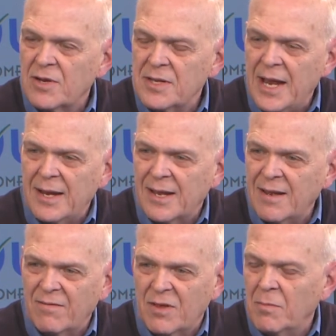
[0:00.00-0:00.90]
day to
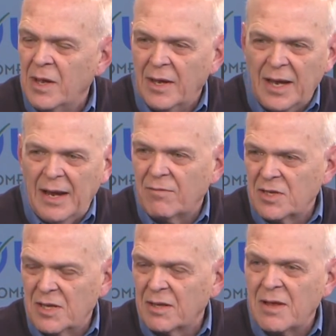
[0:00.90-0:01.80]
give them
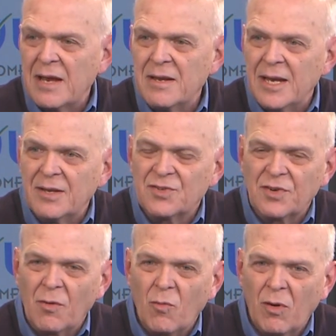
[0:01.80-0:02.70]
everything they need.
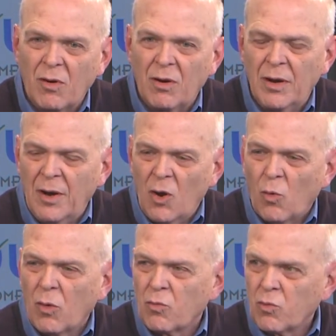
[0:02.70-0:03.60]
So we're,
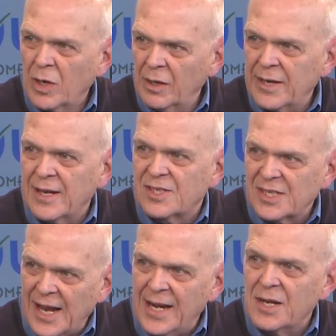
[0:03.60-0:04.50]
we're really
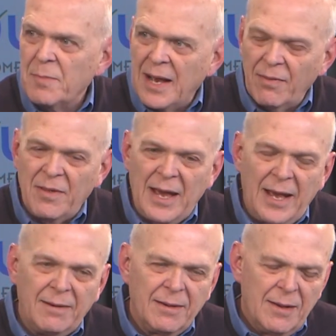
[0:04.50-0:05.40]
excited about
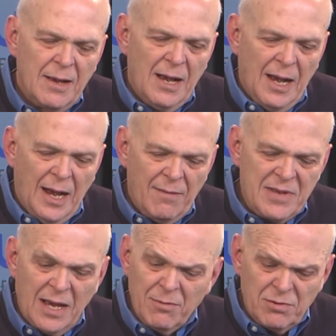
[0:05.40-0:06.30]
that. Uh,
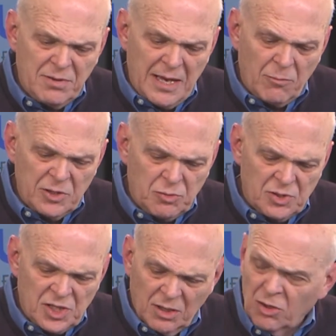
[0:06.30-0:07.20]
the other thing which
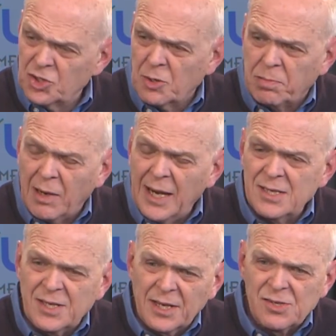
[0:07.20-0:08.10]
was a little
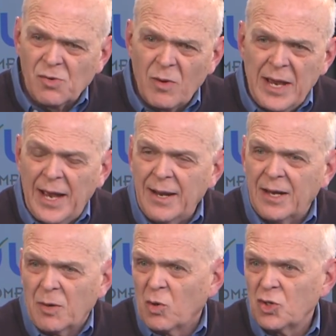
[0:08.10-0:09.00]
surprising is that we had a
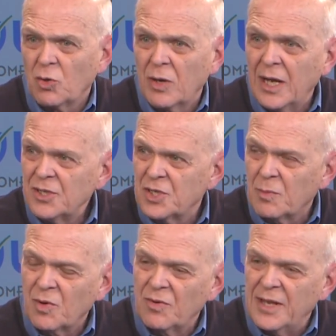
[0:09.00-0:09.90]
commercial
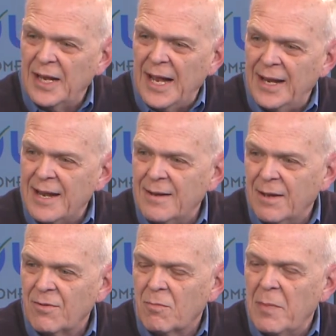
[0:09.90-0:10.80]
customer that had
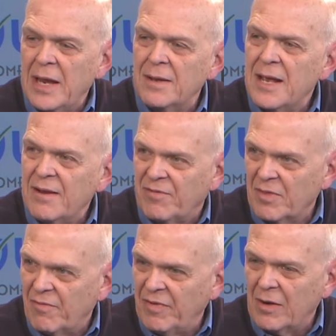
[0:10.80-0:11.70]
another mandate from
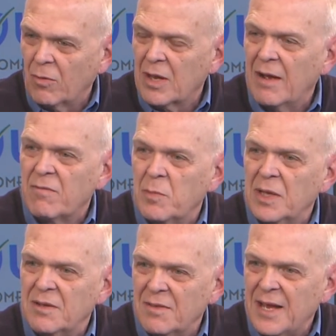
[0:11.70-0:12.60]
the federal
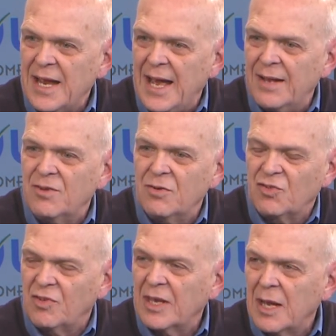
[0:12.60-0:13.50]
government that they had to
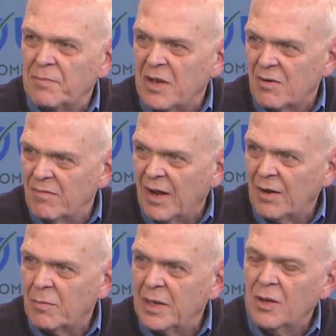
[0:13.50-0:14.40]
STIG up their
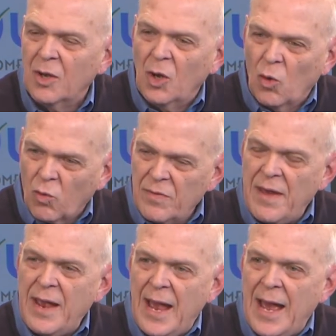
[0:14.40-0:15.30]
environment where
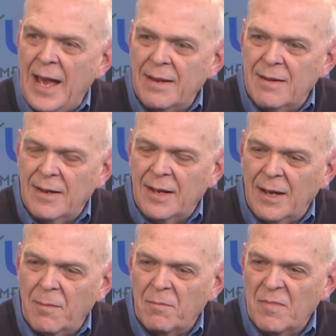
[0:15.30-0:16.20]
they had
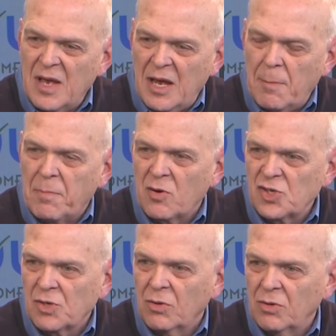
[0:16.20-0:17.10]
um, uh,
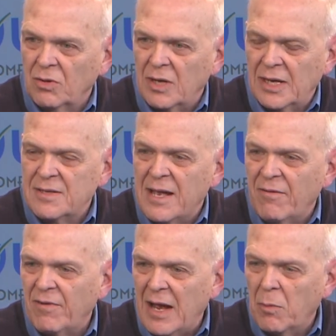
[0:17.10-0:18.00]
personal
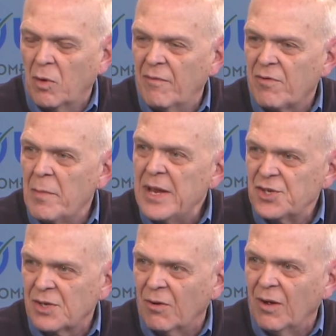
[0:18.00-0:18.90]
identifiable
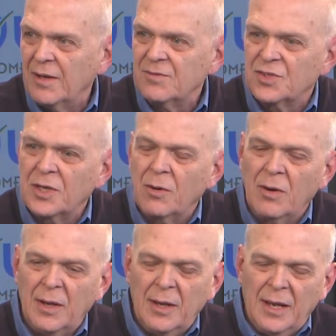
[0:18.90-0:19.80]
information on. So
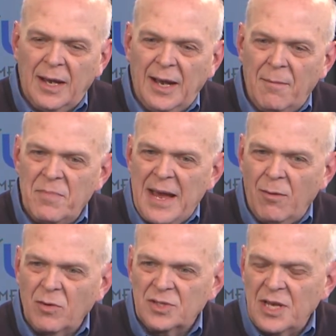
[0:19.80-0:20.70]
um, that
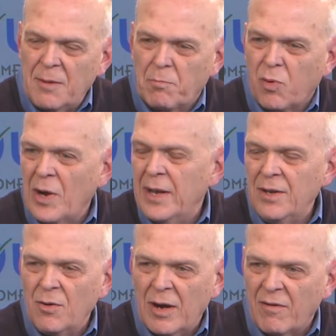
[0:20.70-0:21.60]
was a brand
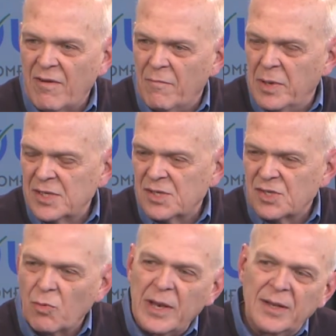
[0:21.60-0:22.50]
new area of
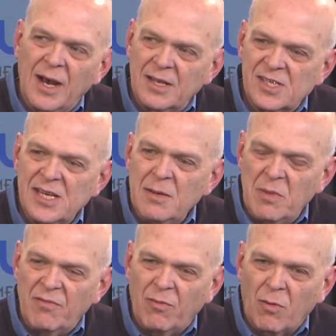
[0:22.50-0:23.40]
business we had not seen
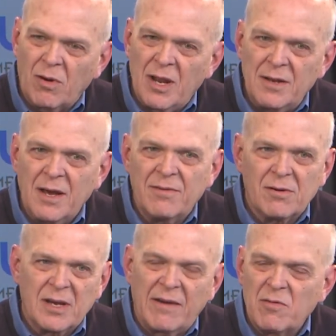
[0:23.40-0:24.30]
before and another
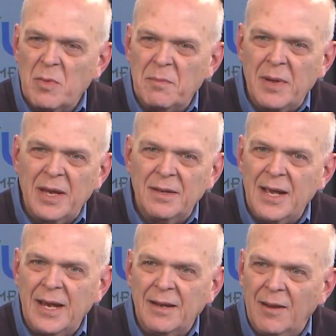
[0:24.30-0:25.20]
government
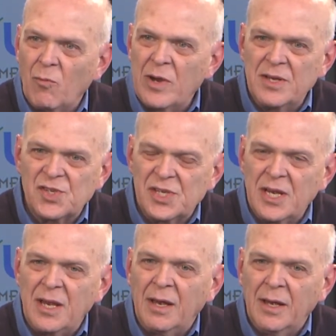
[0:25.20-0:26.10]
mandate, and we see